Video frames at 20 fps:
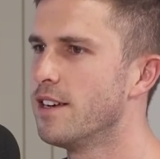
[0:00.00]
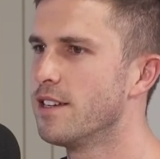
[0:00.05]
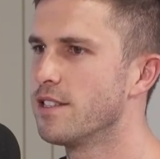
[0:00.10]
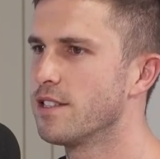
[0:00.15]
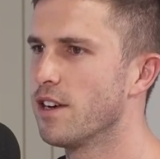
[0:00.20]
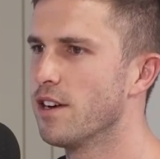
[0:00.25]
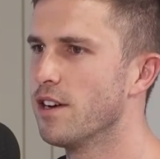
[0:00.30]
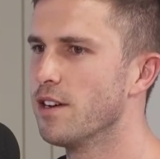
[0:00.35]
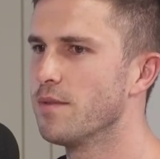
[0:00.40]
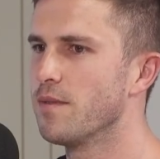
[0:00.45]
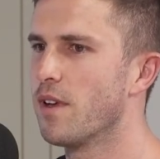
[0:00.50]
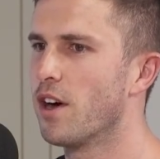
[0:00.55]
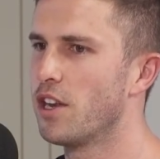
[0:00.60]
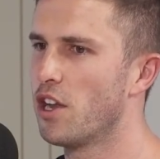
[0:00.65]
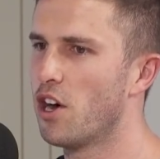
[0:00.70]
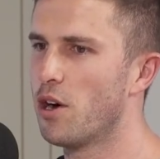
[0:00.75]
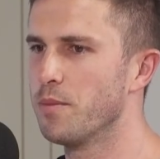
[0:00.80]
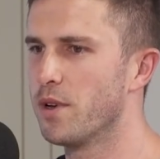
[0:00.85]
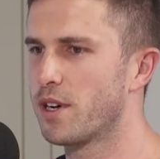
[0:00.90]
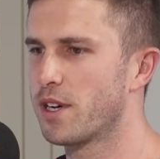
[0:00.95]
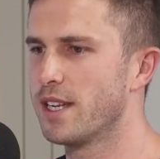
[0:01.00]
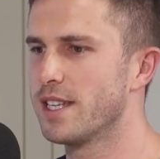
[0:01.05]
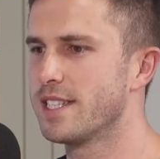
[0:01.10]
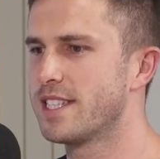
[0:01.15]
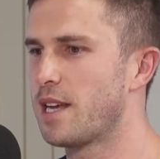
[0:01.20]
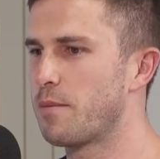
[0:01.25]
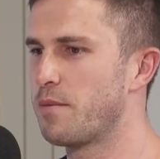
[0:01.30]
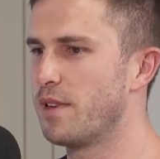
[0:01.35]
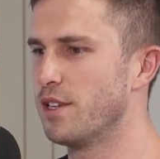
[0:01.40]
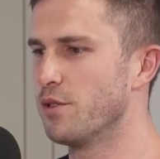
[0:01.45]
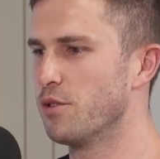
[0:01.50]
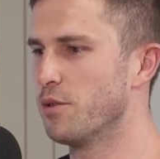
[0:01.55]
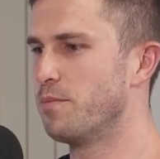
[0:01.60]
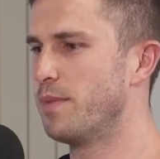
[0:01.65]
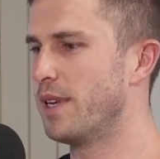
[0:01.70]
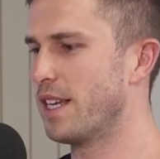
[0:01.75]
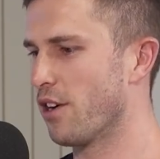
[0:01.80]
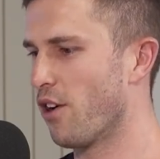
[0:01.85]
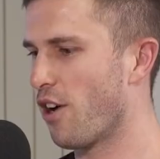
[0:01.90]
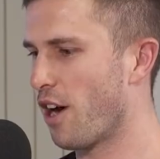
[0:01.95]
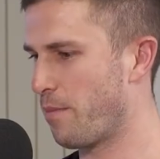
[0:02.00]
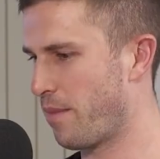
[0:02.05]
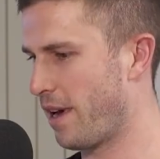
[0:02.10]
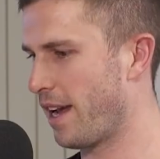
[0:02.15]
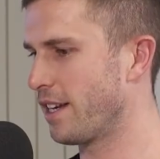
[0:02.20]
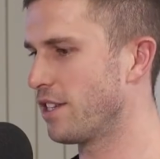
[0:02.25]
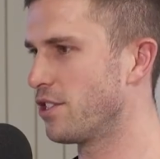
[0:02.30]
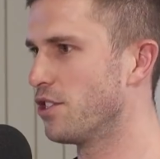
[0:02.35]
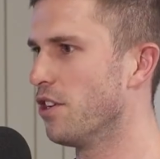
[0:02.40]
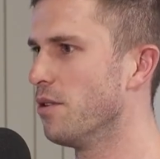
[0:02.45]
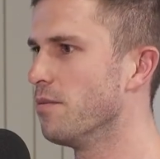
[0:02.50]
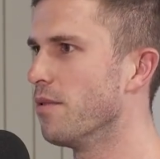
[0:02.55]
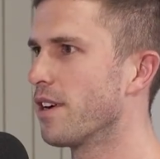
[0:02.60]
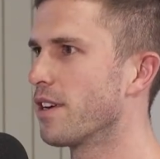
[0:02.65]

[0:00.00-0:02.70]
So I know I'm not going to step into a big high paying job.